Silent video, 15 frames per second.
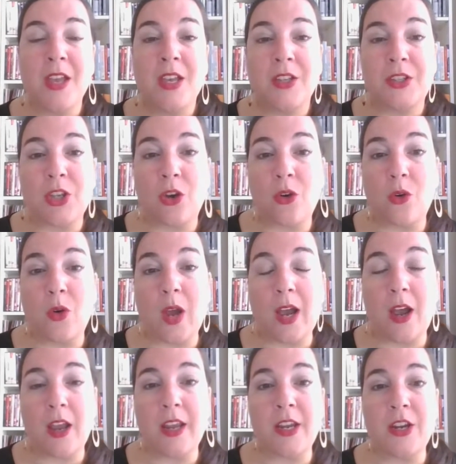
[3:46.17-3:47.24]
So,
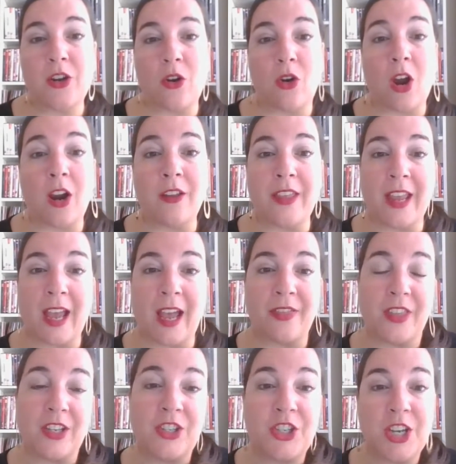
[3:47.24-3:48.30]
are they at
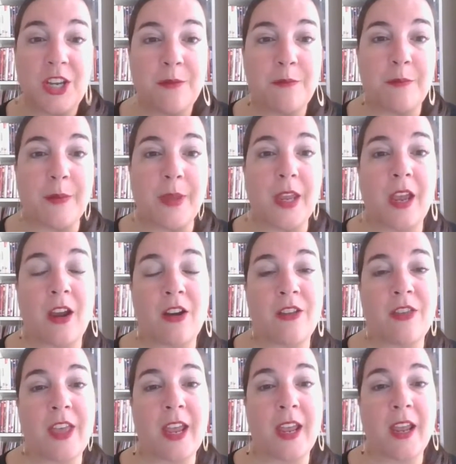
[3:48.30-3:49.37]
the gym? Are
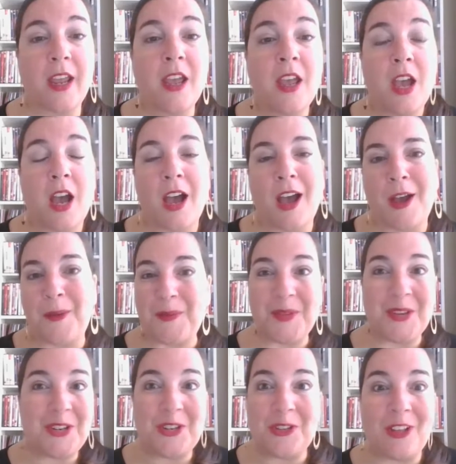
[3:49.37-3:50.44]
they,
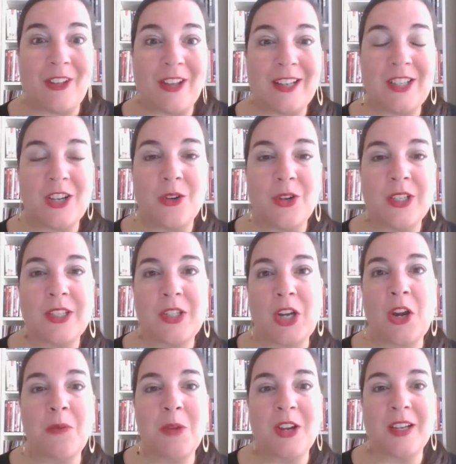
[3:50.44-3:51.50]
do they like to go to
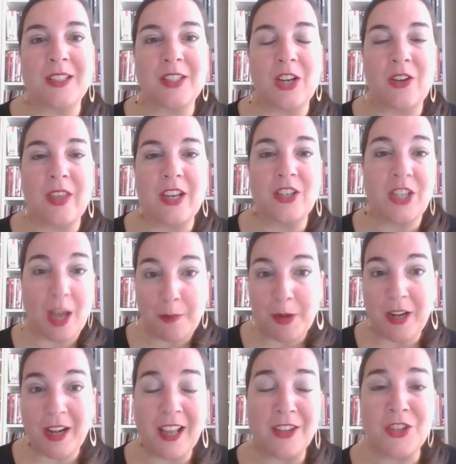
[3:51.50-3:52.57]
Starbucks? Are they
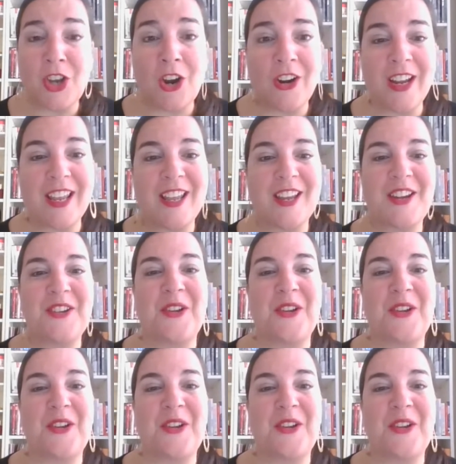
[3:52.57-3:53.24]
shopping at Target?